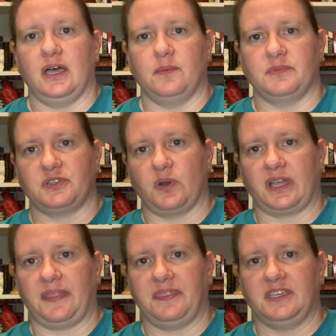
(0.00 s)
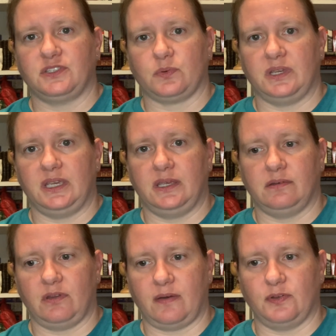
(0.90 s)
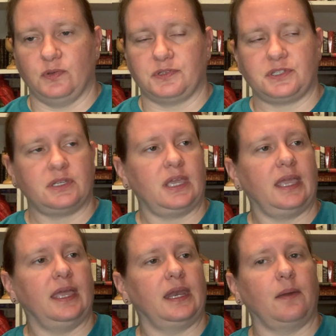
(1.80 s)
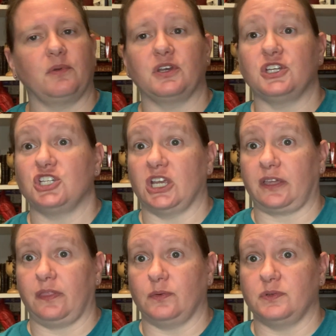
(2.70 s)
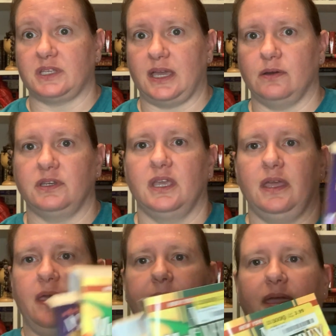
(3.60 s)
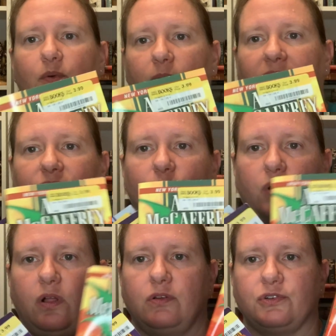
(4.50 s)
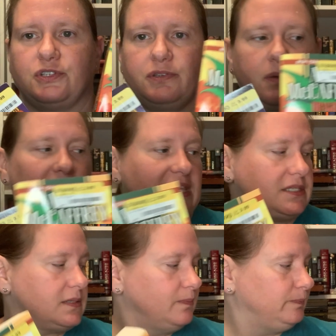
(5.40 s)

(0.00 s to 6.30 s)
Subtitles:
So I got these 3 novels, and I'm going to check those out. And they were about $4 a piece.